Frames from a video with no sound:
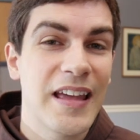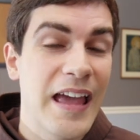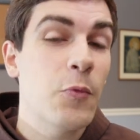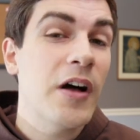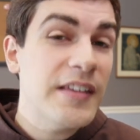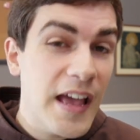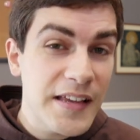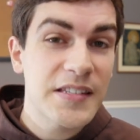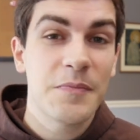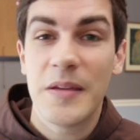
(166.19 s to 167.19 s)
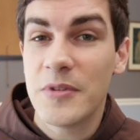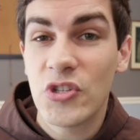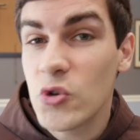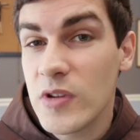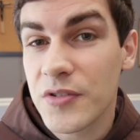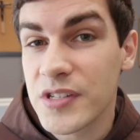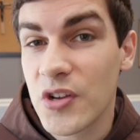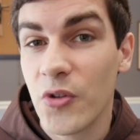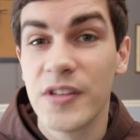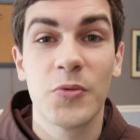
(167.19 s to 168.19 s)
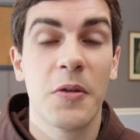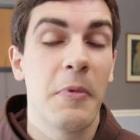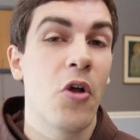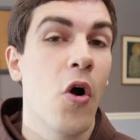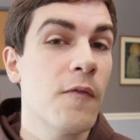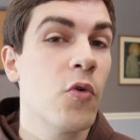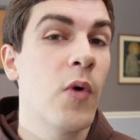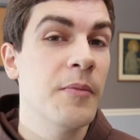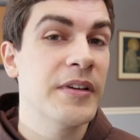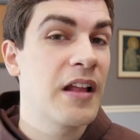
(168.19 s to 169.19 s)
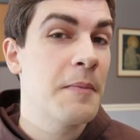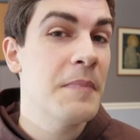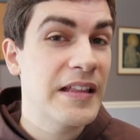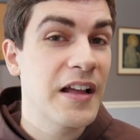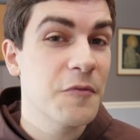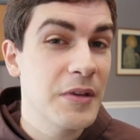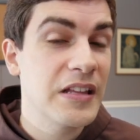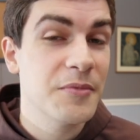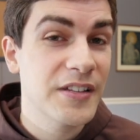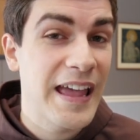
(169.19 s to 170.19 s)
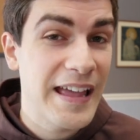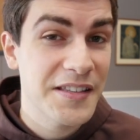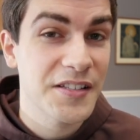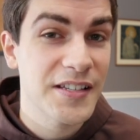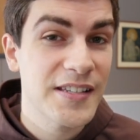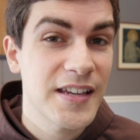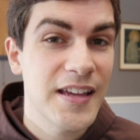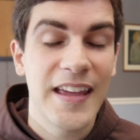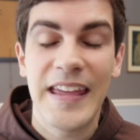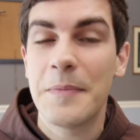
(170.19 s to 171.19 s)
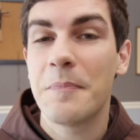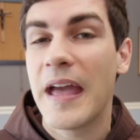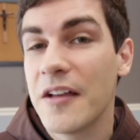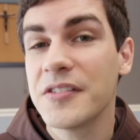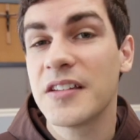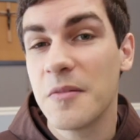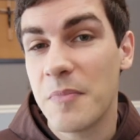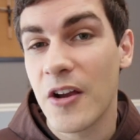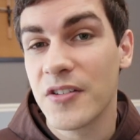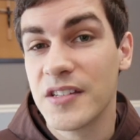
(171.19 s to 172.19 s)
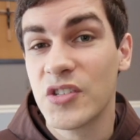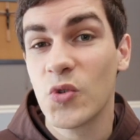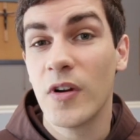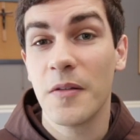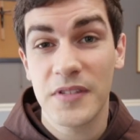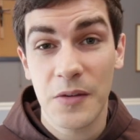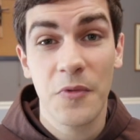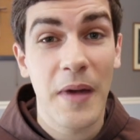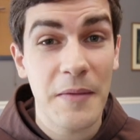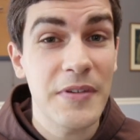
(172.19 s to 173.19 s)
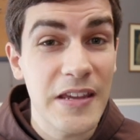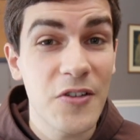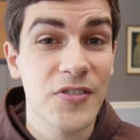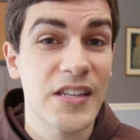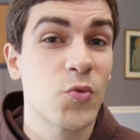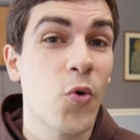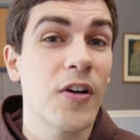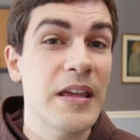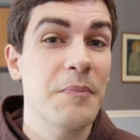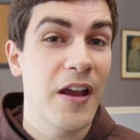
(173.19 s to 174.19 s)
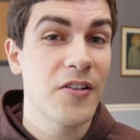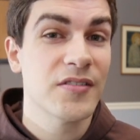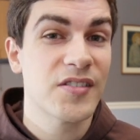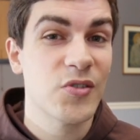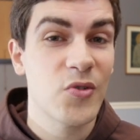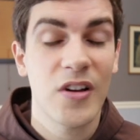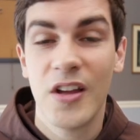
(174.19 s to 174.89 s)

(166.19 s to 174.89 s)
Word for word: And while yes, maybe 2 years ago, this would have been overwhelming and I may not have been able to handle it, it pales in comparison to what some of my peers as working parents do.